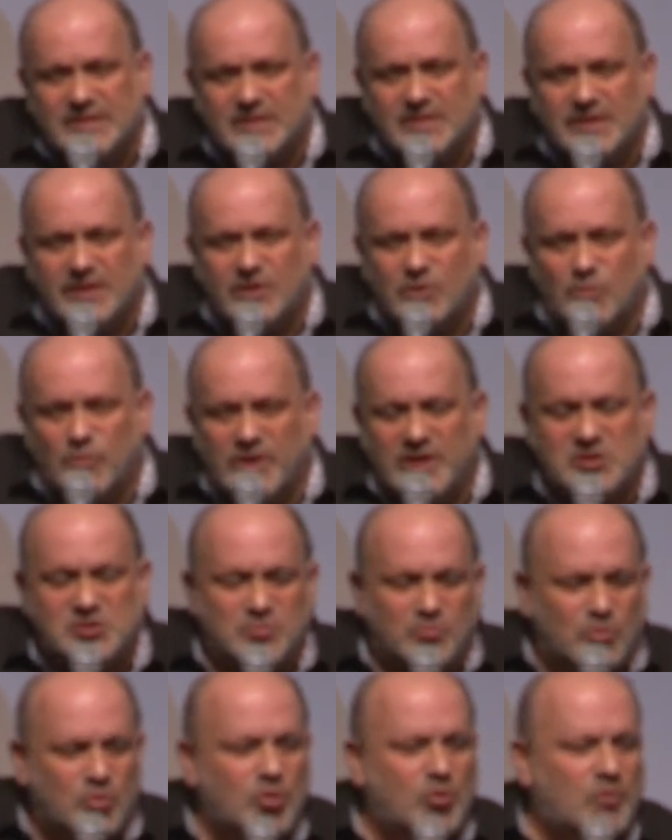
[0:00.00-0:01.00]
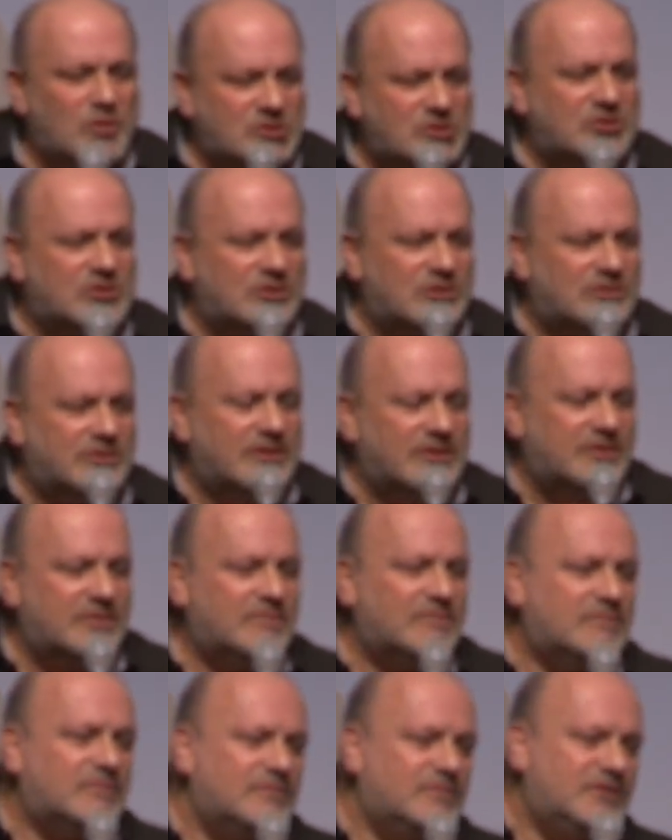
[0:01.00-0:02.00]
in a way, it's more original
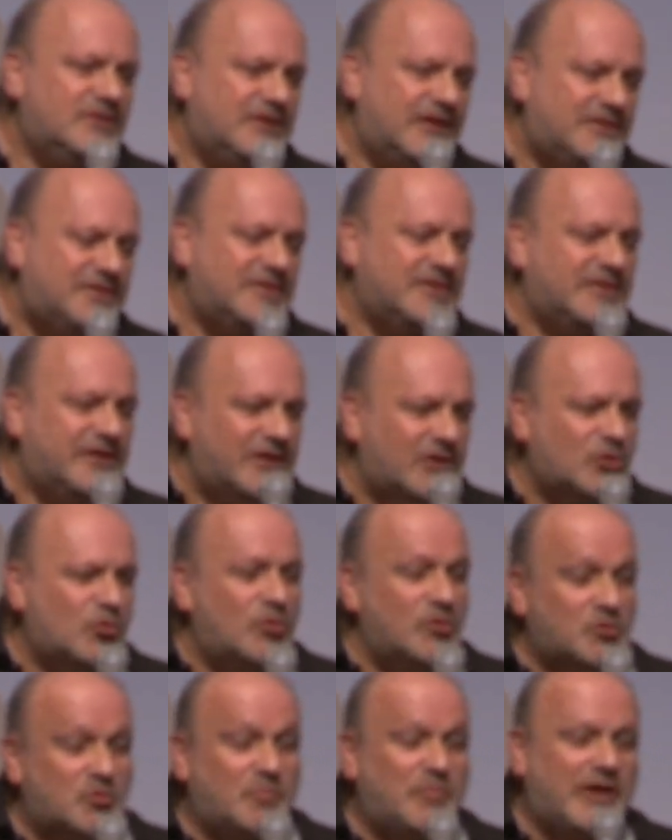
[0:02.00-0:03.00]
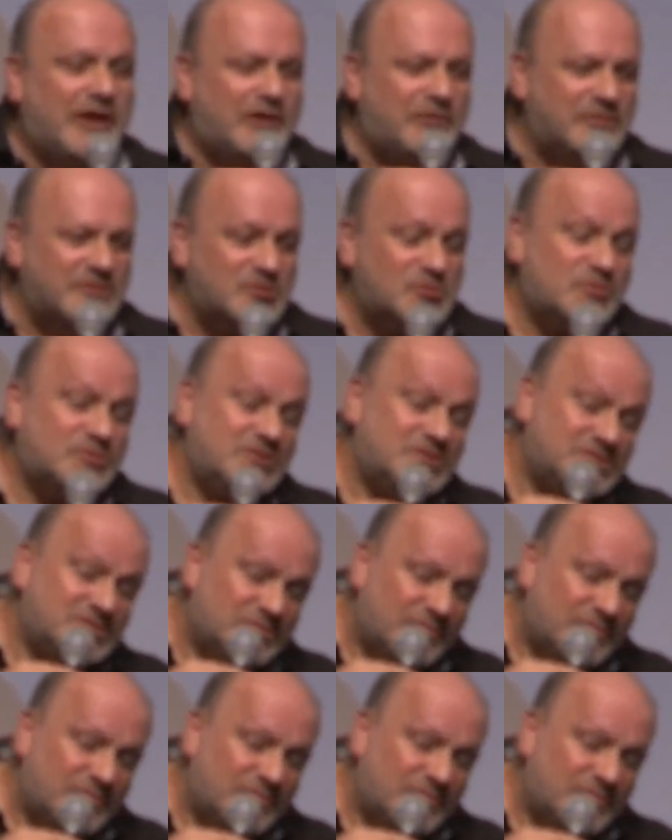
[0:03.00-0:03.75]
than yet again going to Paris, which is,